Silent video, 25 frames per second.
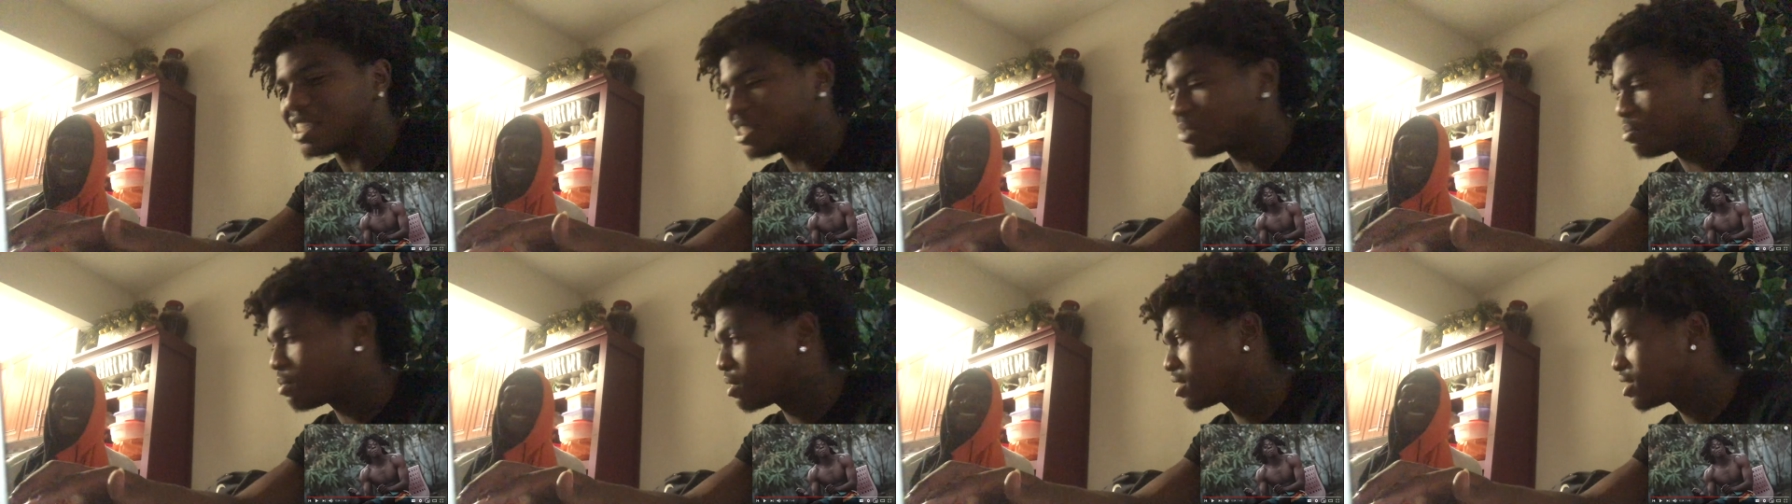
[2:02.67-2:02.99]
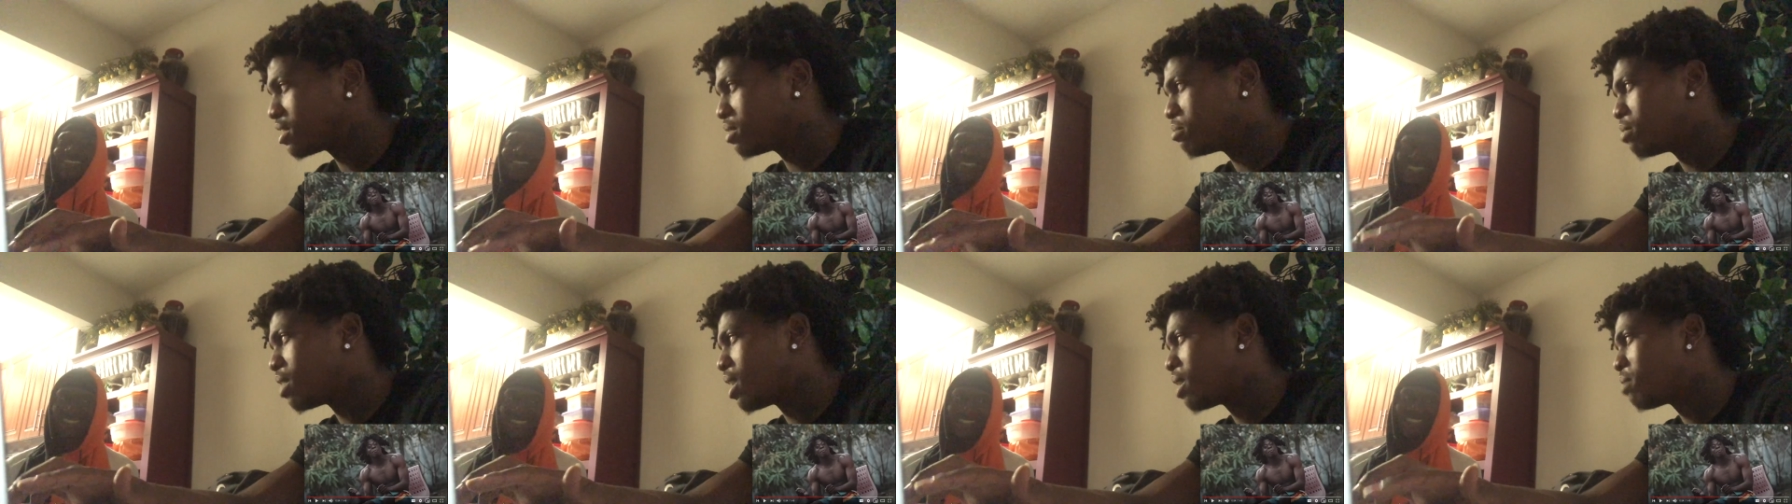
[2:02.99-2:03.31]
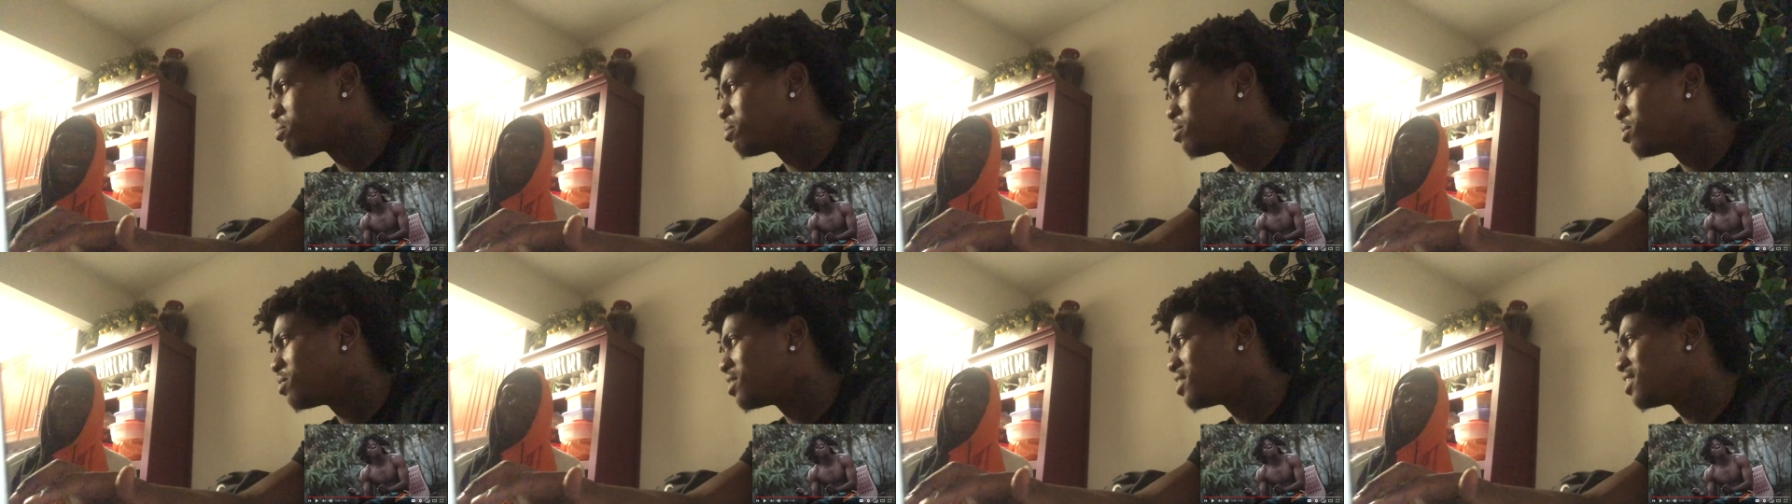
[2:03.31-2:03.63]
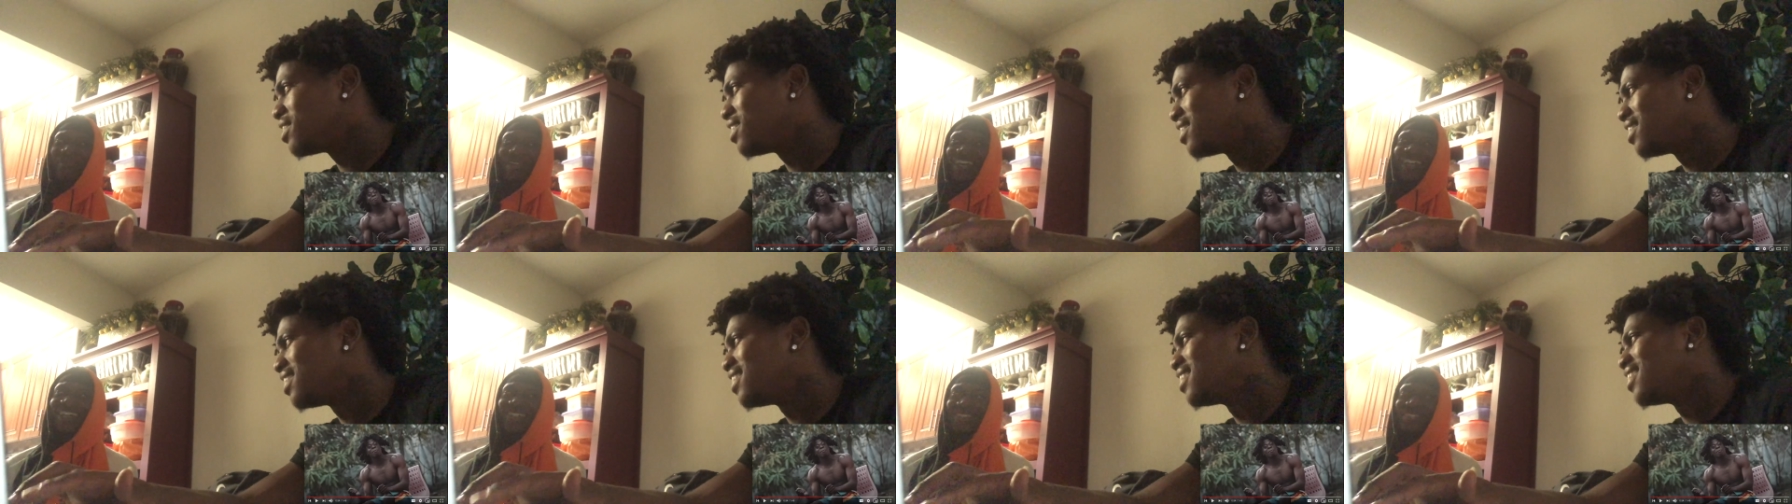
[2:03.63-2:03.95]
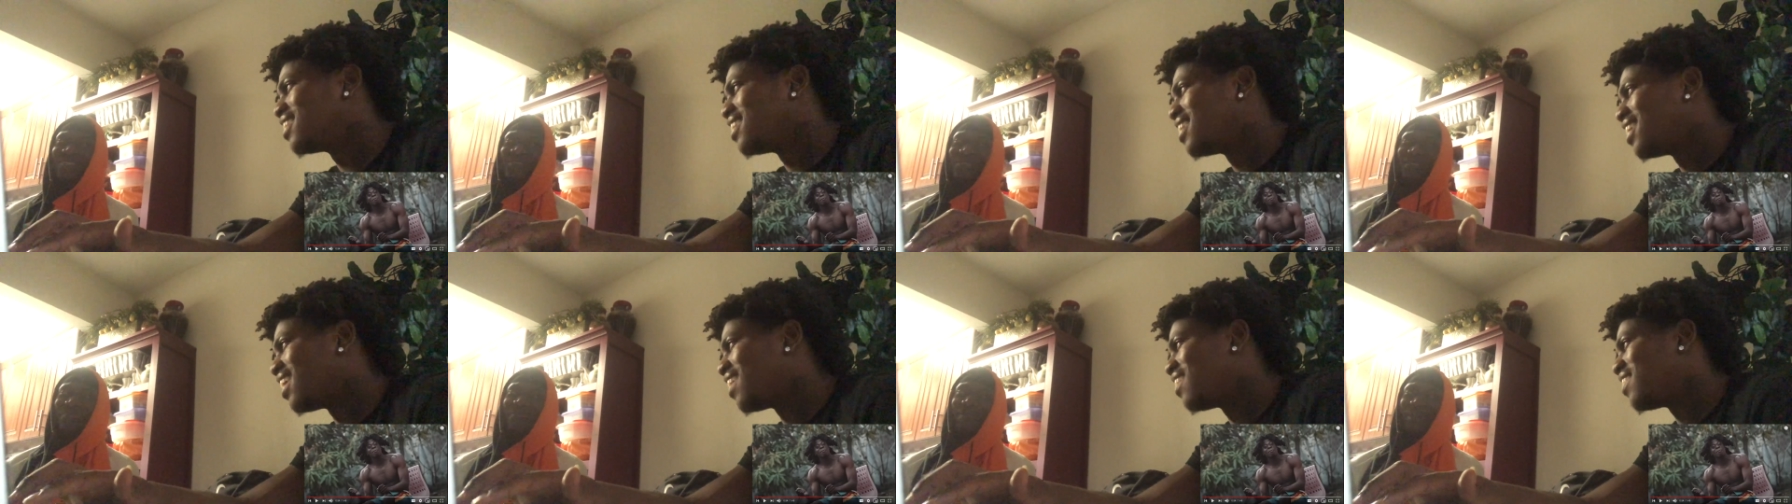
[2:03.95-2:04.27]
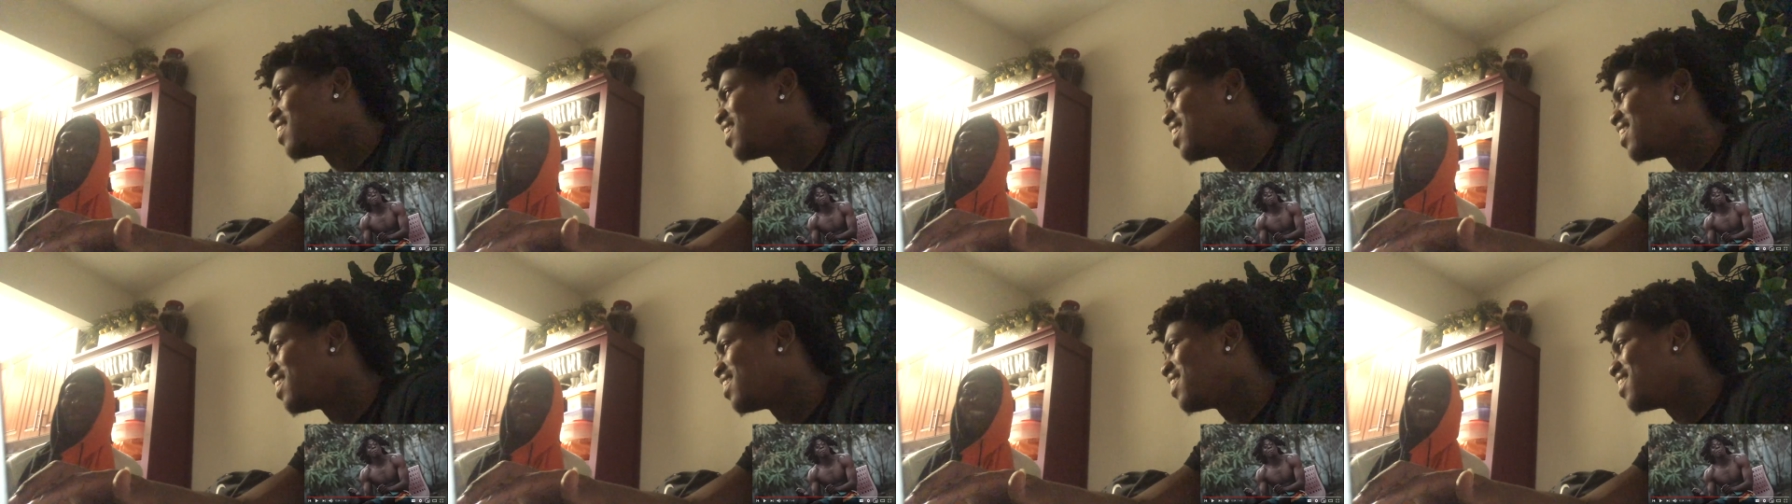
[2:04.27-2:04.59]
expecting the Batpery. Yeah, I'm like,
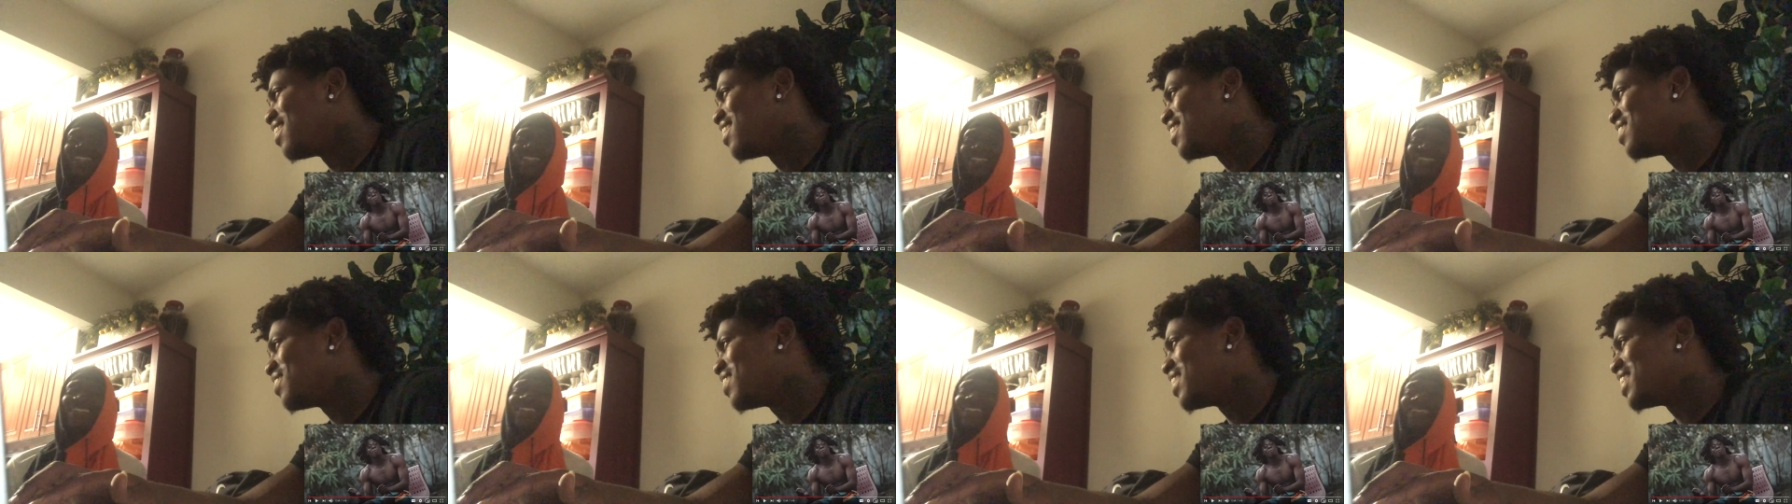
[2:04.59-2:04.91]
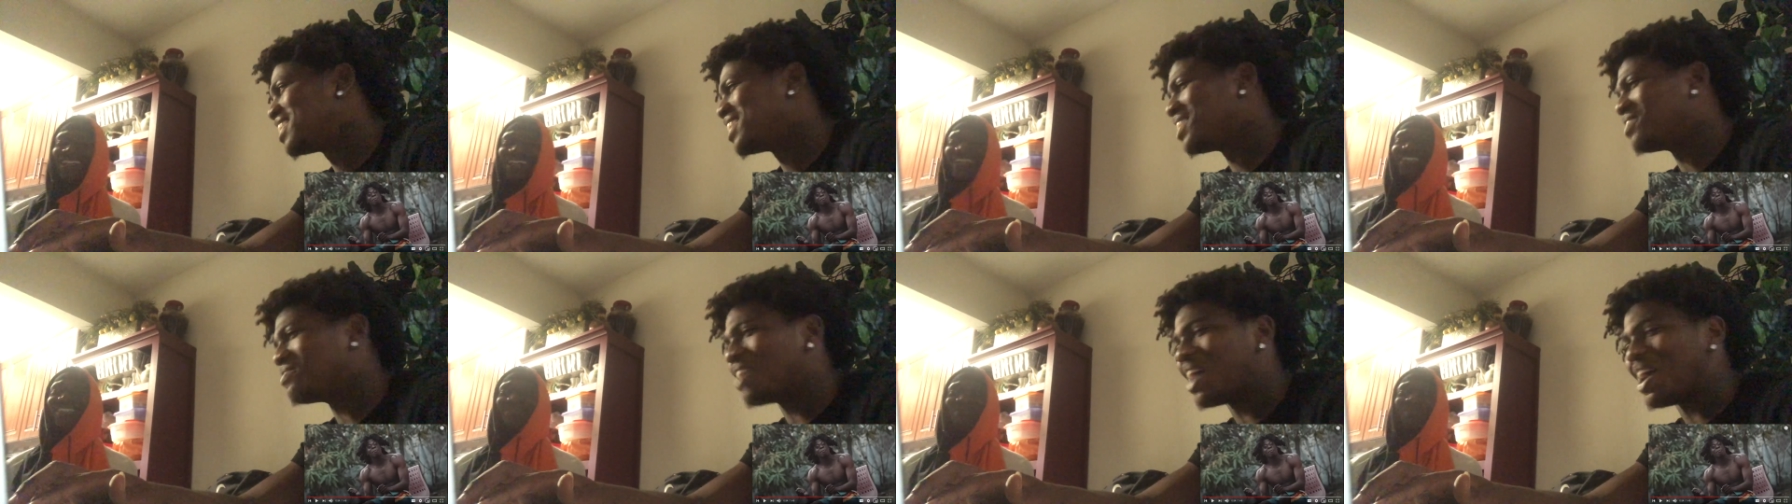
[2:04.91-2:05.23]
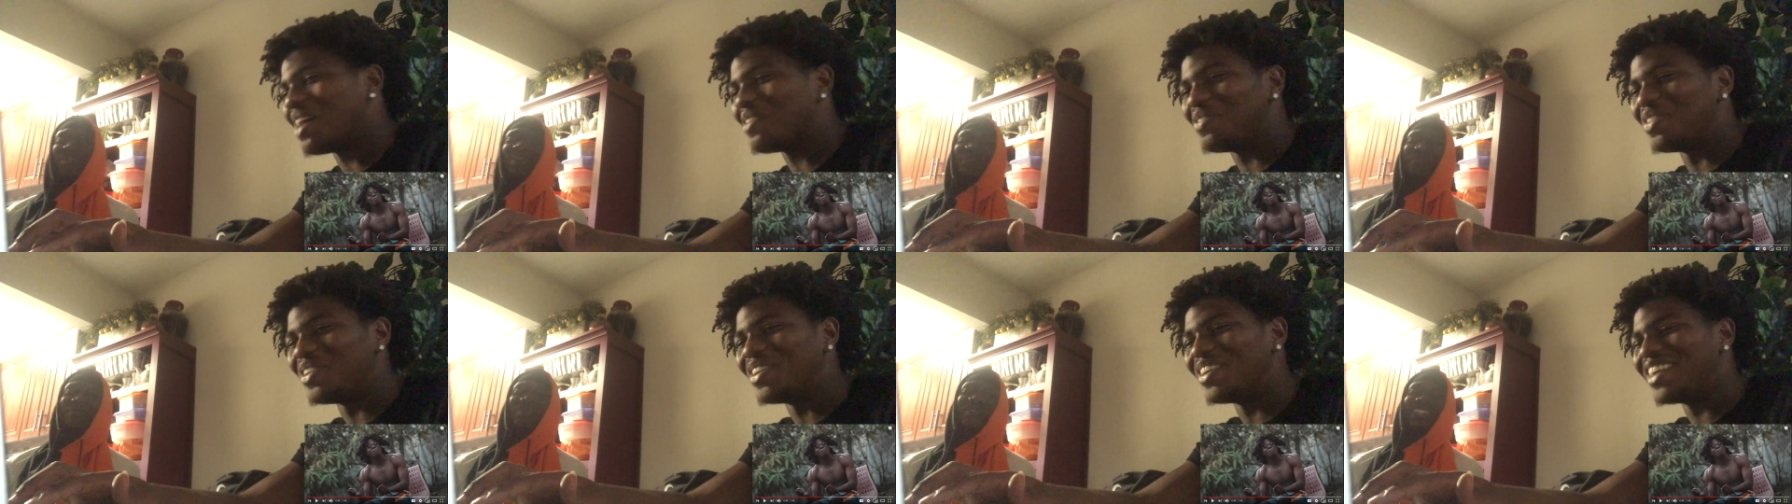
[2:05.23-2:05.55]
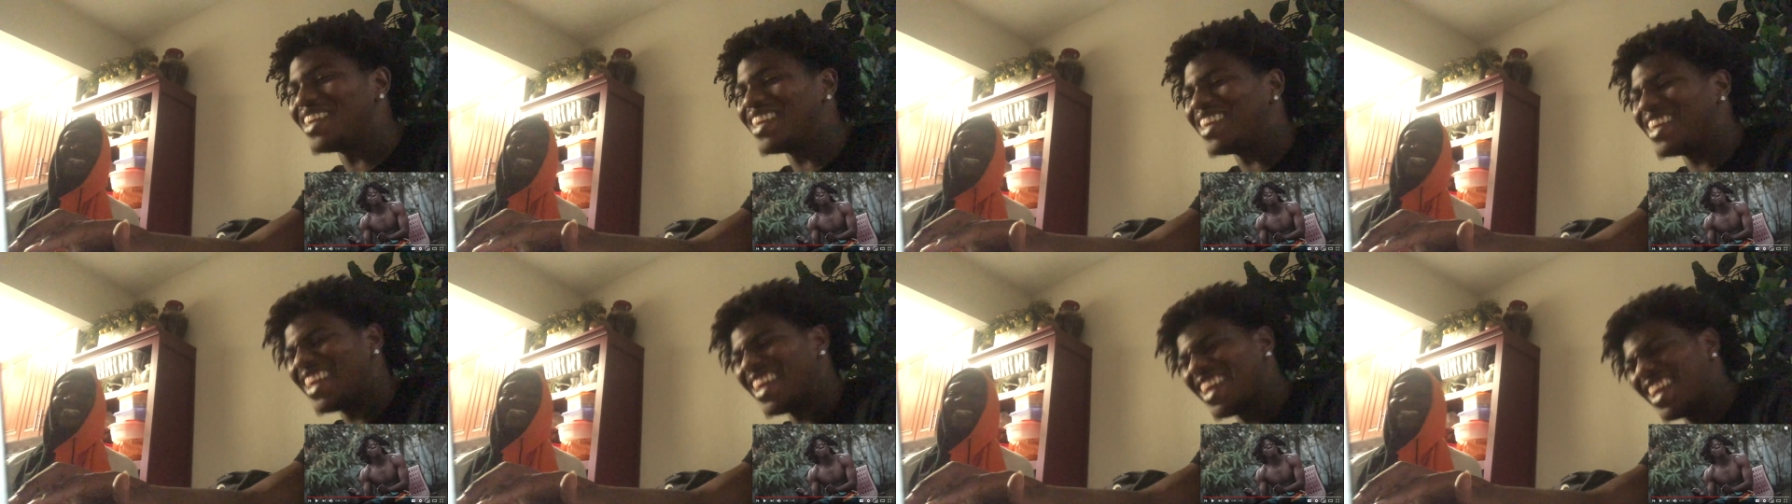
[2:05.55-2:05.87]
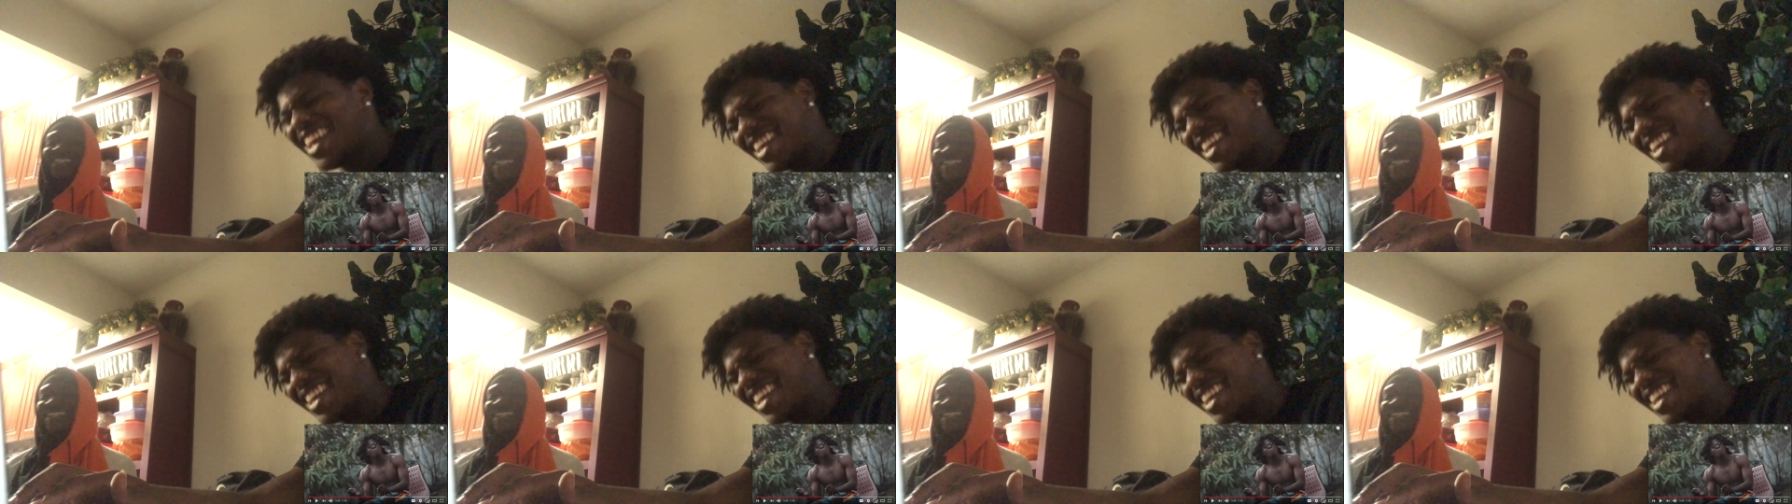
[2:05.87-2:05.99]
oh, he oh, about to say bad for me.